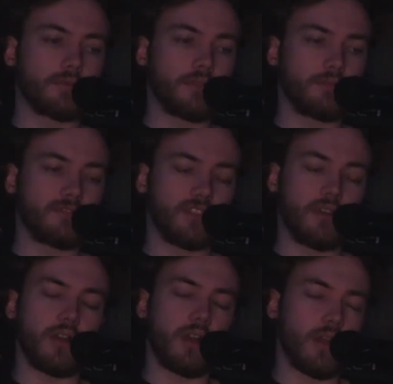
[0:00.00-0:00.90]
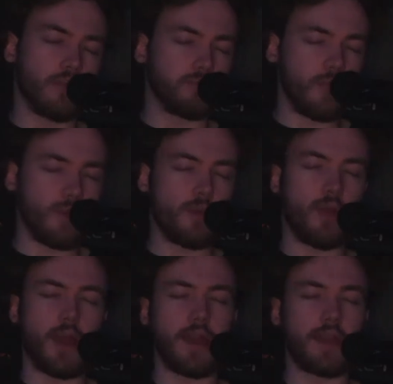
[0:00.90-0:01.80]
So I went
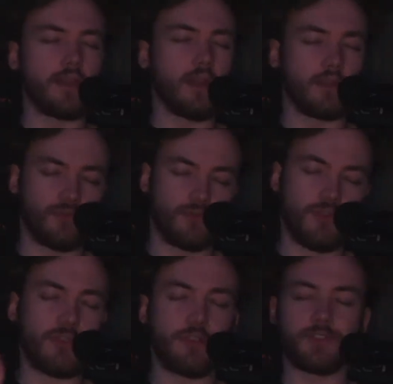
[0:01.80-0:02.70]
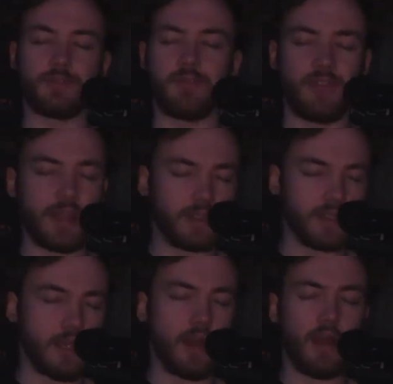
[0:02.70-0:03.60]
away, I drew some things
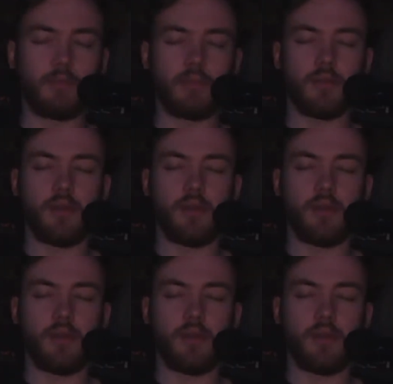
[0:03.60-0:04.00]
up.